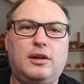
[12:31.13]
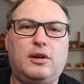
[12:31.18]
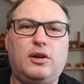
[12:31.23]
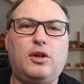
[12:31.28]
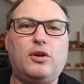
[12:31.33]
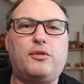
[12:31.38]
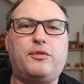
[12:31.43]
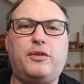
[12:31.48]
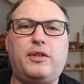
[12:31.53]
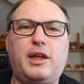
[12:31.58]

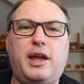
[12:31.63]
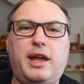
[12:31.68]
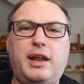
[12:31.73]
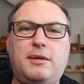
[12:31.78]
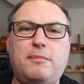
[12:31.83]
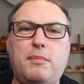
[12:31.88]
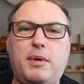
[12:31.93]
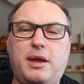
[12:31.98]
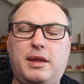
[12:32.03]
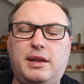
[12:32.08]
look for the
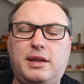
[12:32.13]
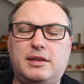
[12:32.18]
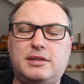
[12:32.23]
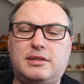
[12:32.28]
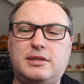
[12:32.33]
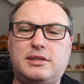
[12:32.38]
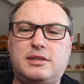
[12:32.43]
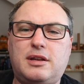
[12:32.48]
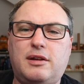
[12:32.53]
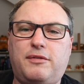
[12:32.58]
hidden
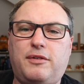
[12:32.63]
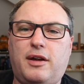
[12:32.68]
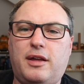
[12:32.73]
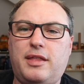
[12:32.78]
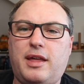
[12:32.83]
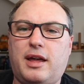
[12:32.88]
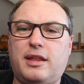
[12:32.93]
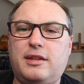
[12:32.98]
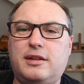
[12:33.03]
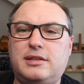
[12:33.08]
meanings and stuff
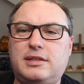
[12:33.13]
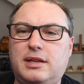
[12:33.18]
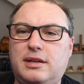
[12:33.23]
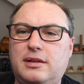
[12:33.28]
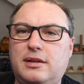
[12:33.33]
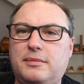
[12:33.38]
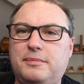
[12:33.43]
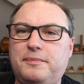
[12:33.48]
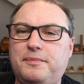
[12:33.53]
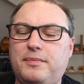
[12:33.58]
like that that's
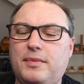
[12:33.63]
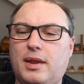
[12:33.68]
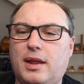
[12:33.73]
in them.